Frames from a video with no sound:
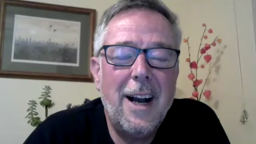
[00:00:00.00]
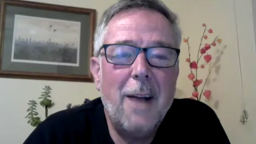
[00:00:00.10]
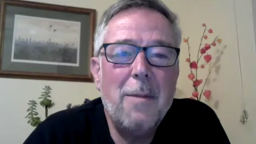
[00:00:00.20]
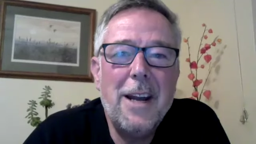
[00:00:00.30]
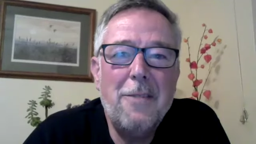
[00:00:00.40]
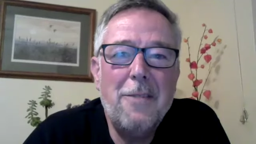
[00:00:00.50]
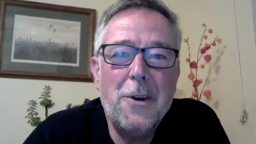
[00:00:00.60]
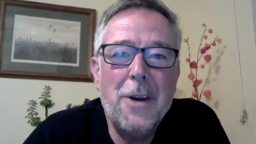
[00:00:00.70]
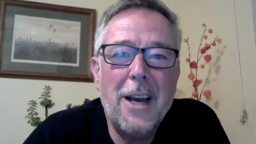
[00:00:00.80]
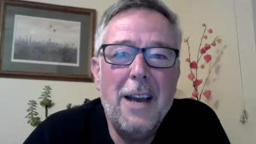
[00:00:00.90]
I mean,
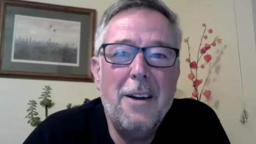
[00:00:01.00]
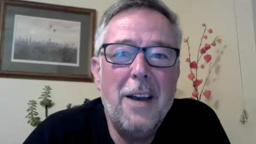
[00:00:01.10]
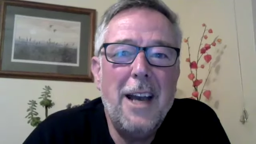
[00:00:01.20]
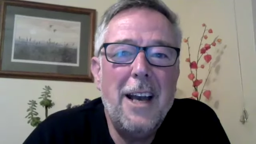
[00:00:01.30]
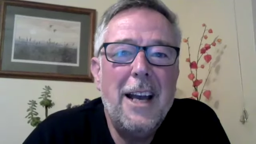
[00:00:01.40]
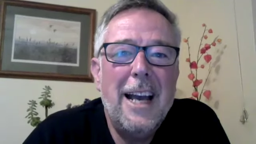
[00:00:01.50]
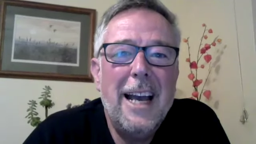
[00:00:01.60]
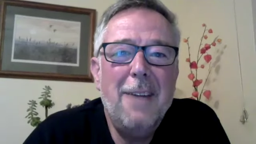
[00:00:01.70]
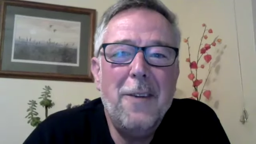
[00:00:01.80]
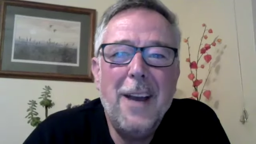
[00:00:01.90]

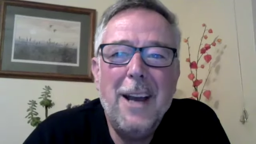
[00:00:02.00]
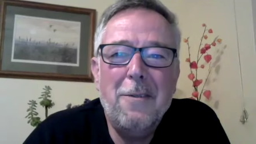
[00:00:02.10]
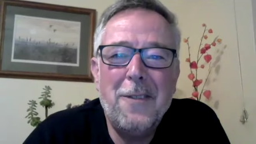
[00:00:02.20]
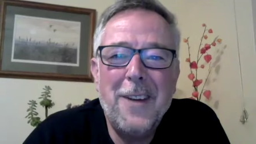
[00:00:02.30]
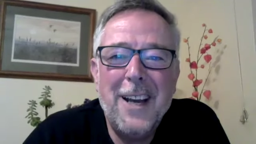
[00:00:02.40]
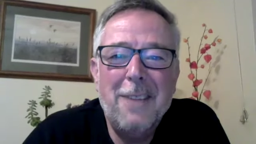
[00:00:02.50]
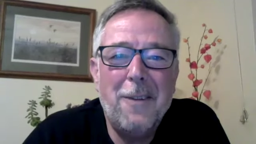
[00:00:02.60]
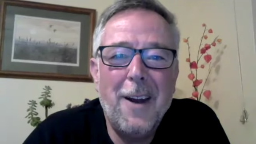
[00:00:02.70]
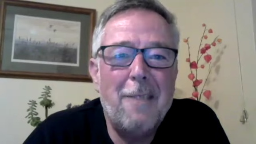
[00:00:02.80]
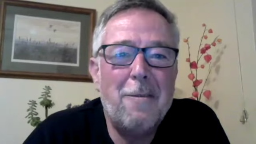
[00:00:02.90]
if
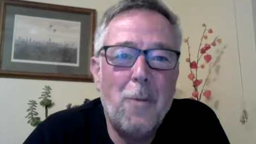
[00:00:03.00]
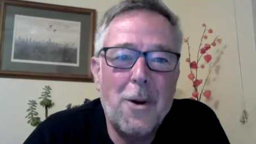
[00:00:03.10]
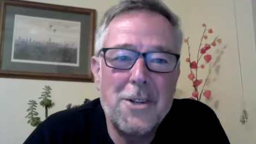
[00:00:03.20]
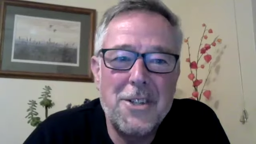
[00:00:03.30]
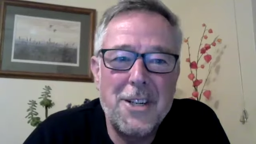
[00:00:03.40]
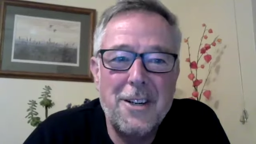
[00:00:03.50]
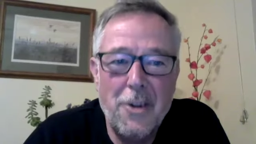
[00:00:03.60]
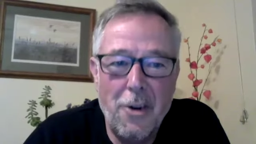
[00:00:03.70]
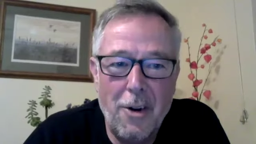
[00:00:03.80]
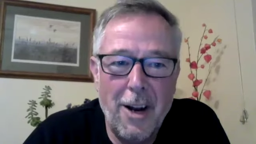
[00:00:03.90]
love wasn't
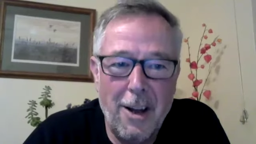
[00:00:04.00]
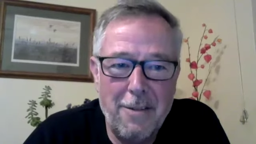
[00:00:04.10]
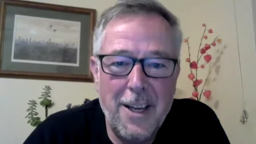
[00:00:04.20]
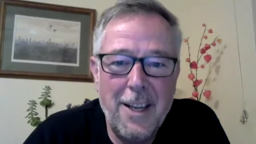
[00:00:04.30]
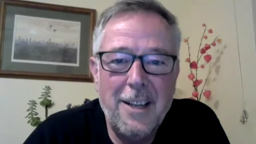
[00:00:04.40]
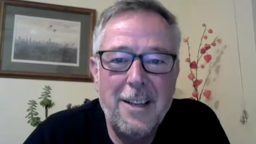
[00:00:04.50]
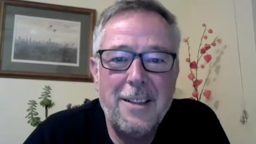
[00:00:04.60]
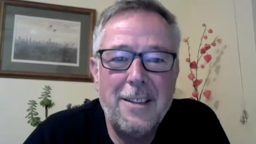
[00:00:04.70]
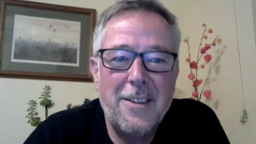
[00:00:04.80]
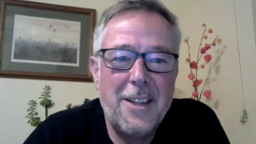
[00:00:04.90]
not loving,
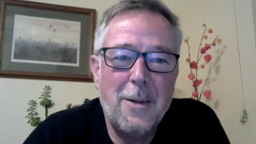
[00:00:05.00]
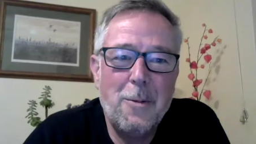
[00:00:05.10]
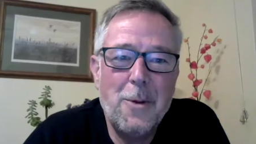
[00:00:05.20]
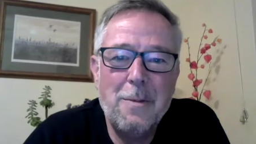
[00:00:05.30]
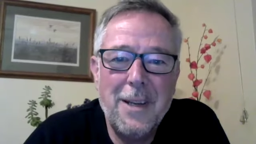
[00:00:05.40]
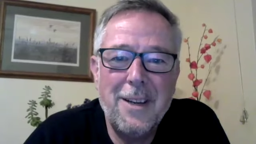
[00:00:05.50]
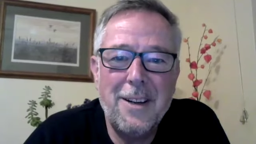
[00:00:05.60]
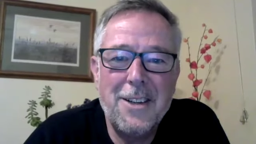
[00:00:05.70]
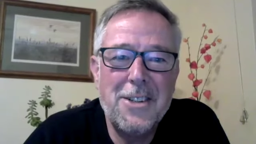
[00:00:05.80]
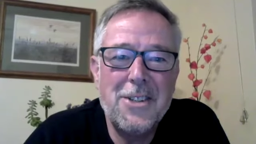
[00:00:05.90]
then it wouldn't be
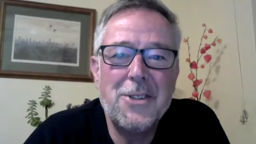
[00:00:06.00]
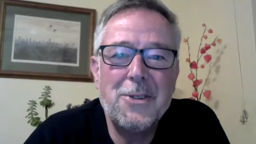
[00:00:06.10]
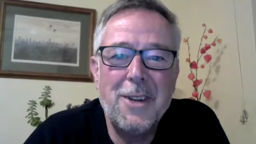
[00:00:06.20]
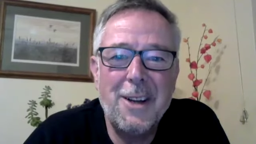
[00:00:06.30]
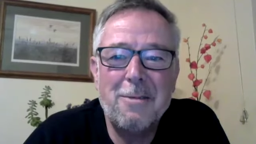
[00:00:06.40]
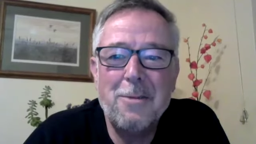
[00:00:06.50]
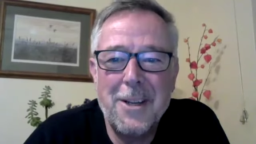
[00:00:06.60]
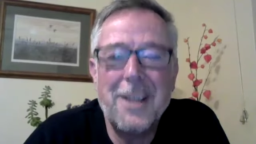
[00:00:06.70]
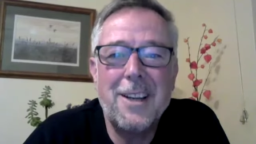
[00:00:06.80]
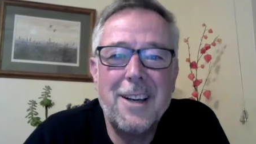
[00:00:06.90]
unconditional love, would
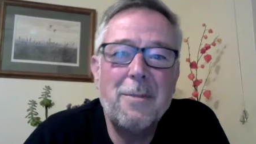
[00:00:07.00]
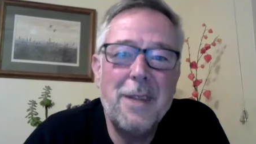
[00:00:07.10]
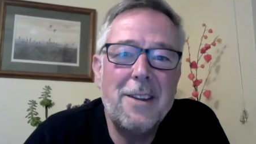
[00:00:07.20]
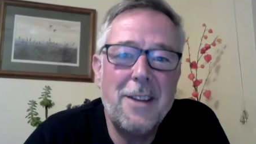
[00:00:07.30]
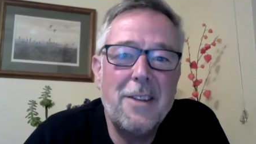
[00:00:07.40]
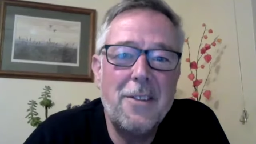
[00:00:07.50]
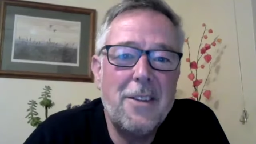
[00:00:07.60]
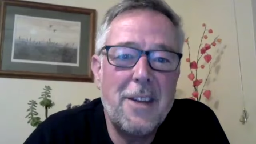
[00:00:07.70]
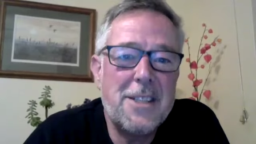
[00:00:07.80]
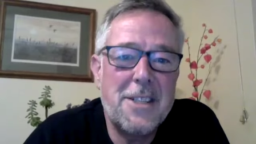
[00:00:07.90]
it? I mean,
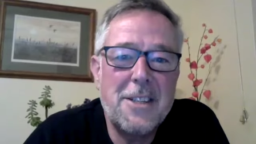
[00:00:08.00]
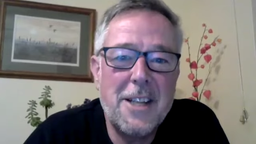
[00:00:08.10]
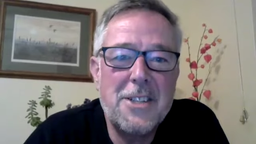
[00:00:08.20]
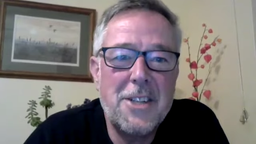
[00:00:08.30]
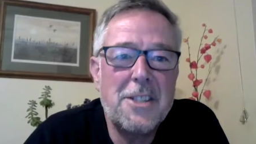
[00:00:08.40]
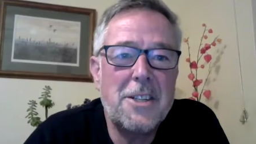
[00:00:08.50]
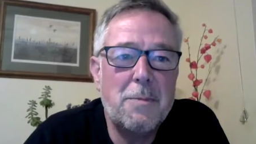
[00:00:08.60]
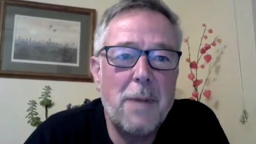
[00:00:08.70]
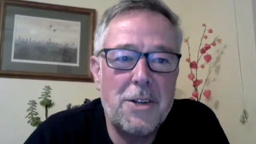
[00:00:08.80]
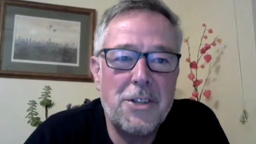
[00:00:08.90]
there's just as
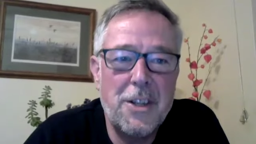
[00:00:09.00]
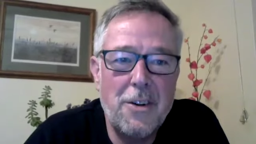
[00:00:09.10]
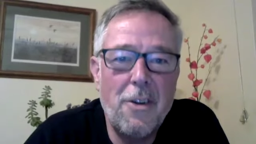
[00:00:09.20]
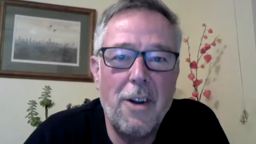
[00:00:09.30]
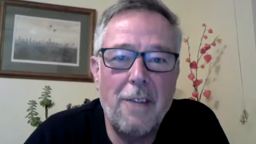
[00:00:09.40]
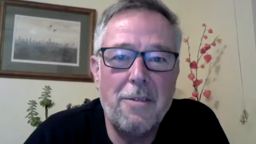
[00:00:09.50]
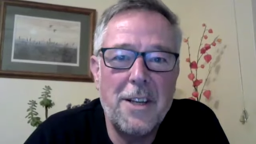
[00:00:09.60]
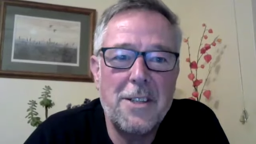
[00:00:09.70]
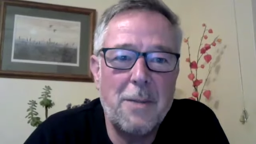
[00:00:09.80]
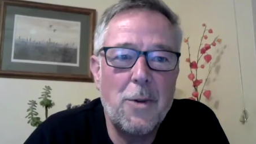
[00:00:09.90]
much in not loving
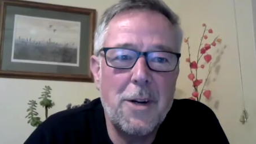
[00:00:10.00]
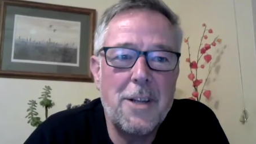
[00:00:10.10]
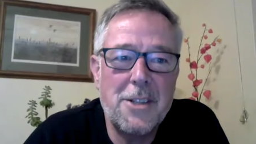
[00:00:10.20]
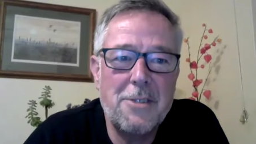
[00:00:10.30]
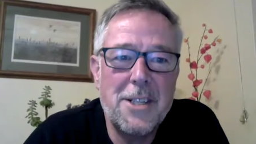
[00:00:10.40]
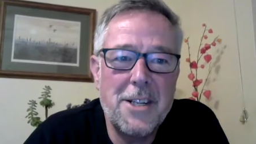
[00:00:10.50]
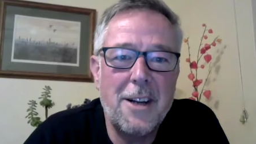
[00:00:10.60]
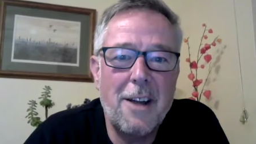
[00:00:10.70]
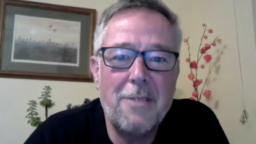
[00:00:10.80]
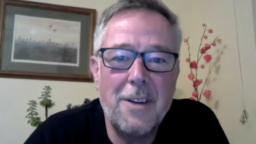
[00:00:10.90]
someone as there is in
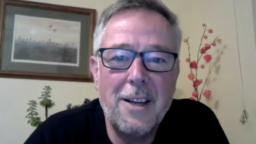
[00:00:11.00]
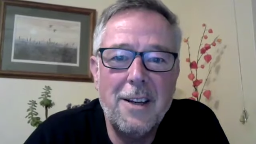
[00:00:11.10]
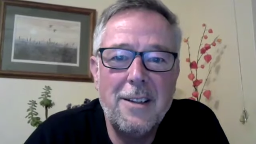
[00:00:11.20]
loving.